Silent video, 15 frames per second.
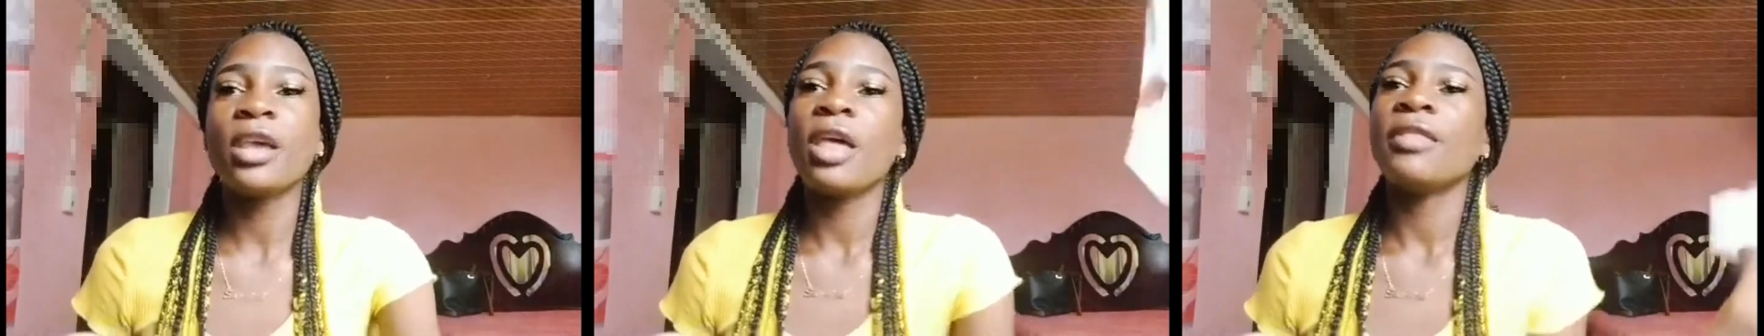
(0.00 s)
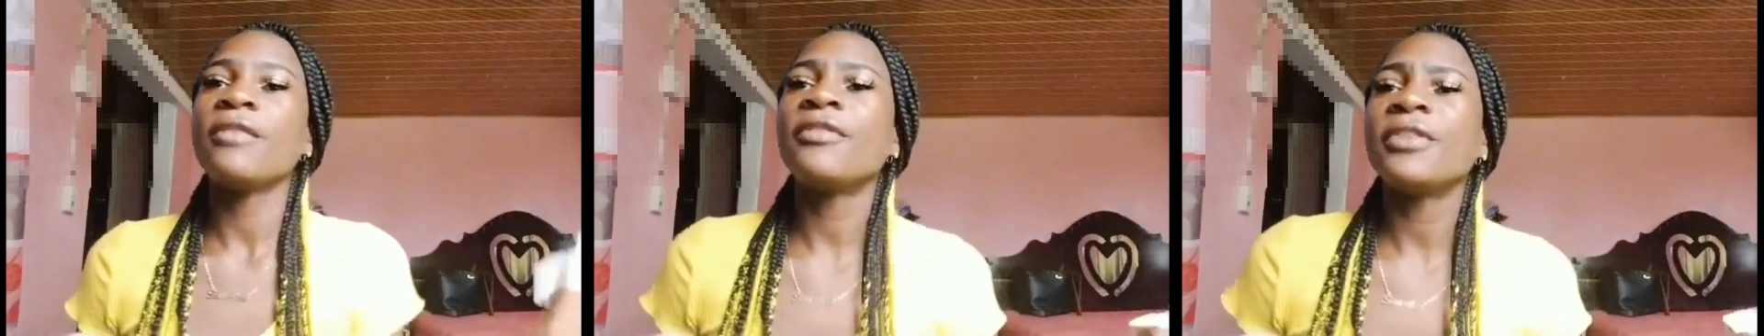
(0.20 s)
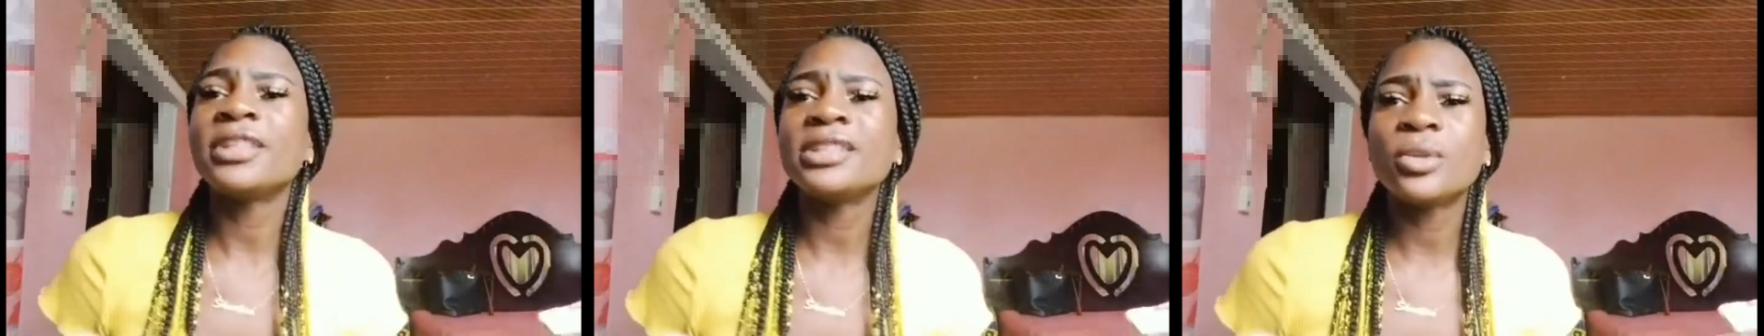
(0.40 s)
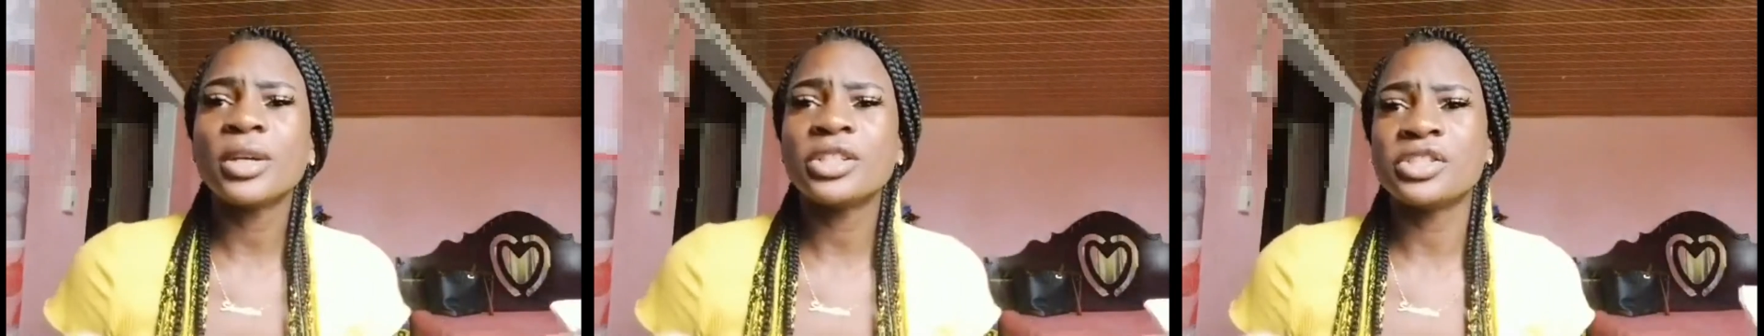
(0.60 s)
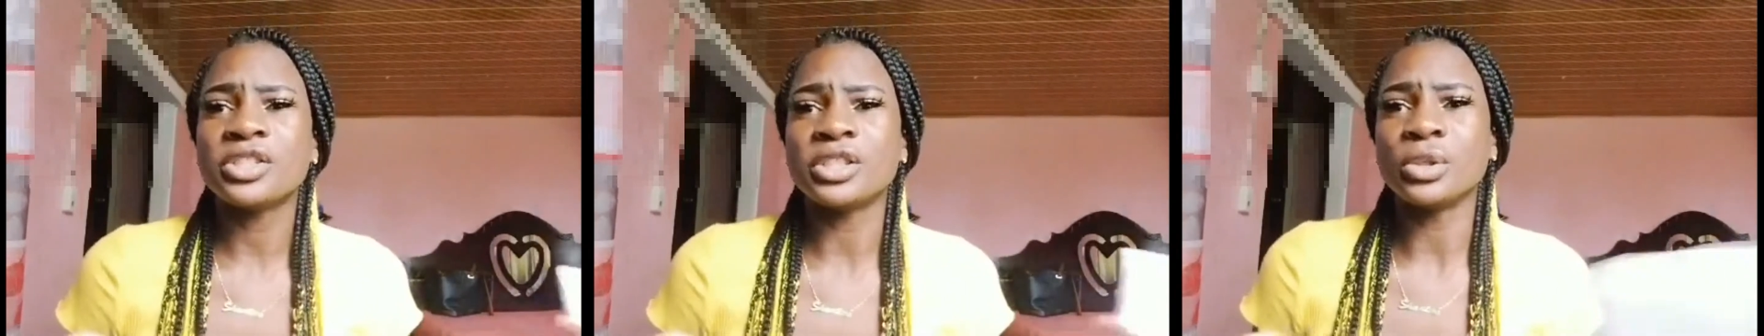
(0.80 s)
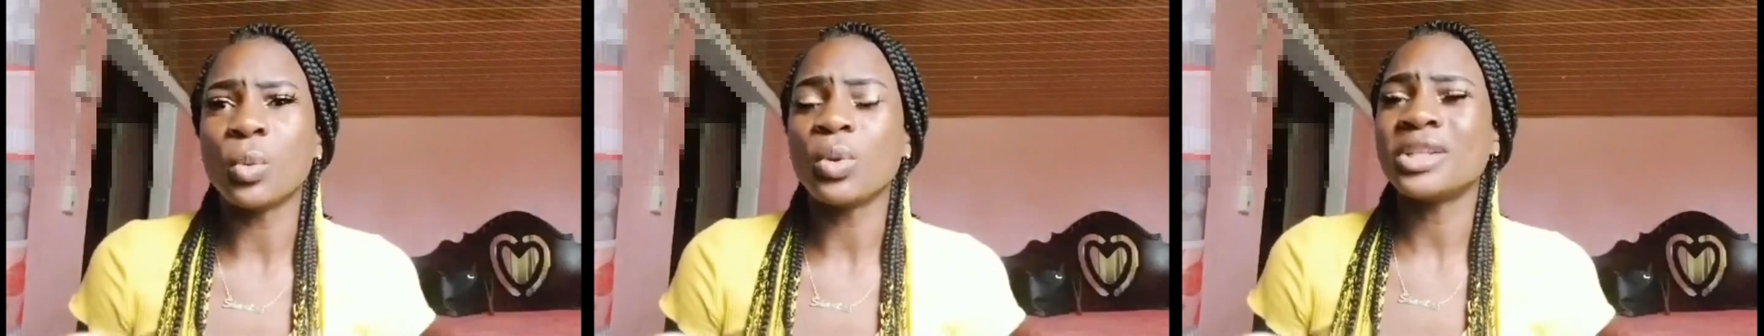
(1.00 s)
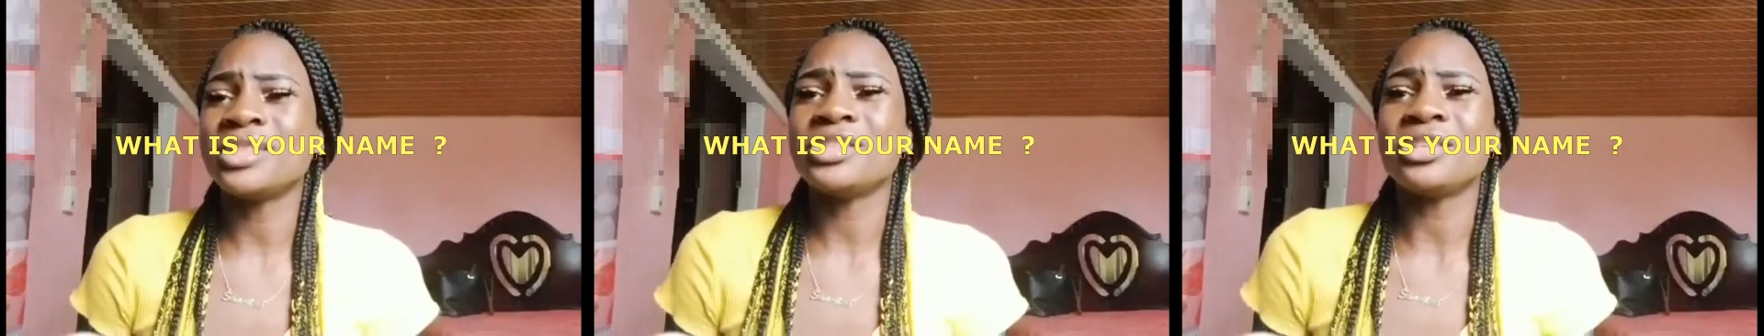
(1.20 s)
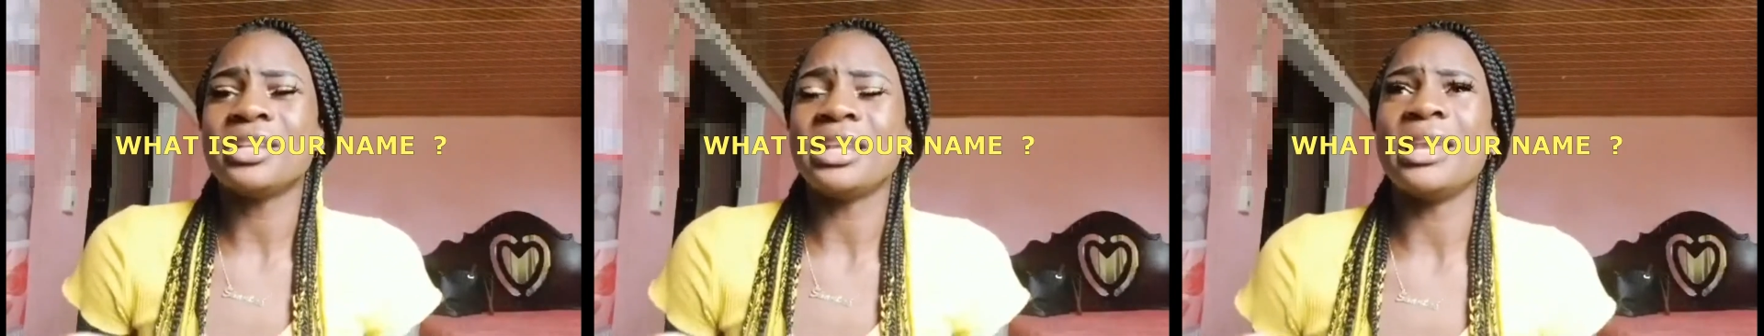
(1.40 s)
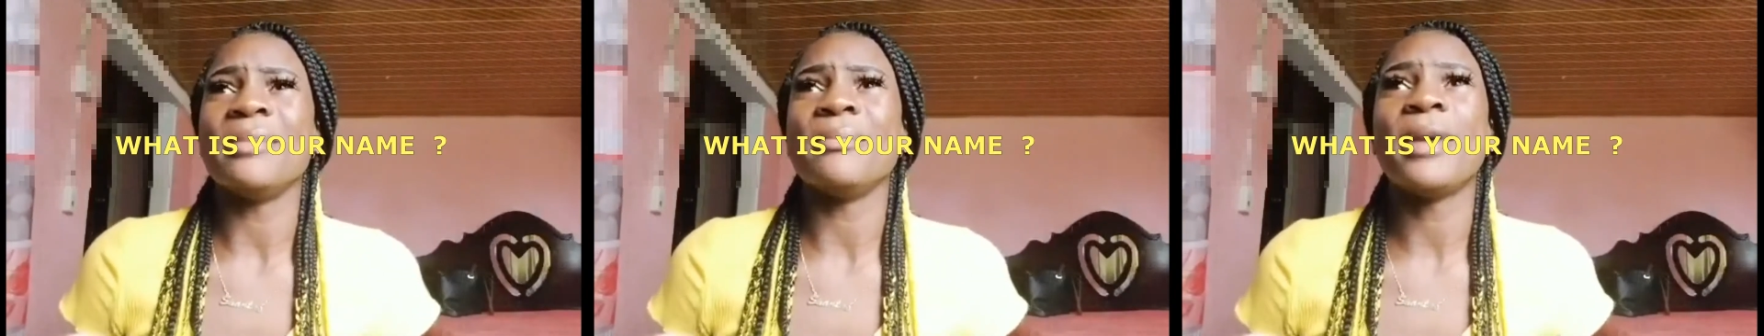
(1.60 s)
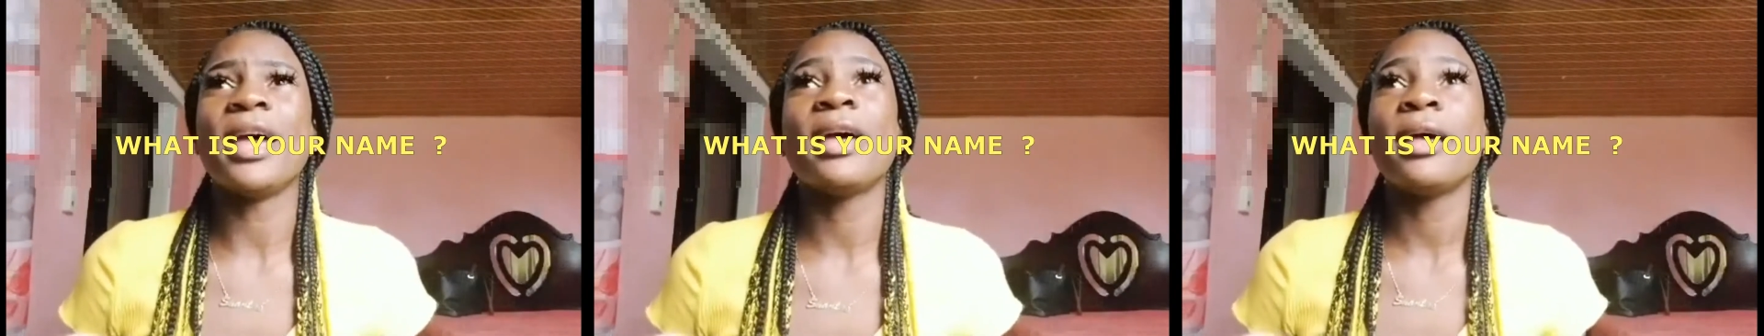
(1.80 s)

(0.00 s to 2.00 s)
The first question, what is your name?